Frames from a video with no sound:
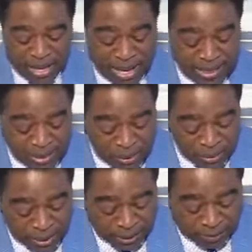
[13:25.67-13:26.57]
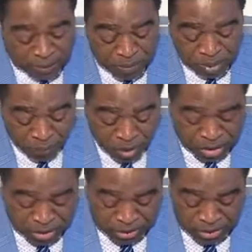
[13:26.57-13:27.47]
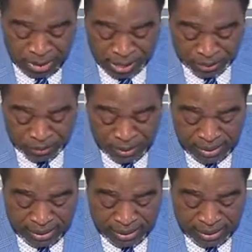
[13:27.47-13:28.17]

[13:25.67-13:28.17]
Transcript: Hallelujah. Watch this now.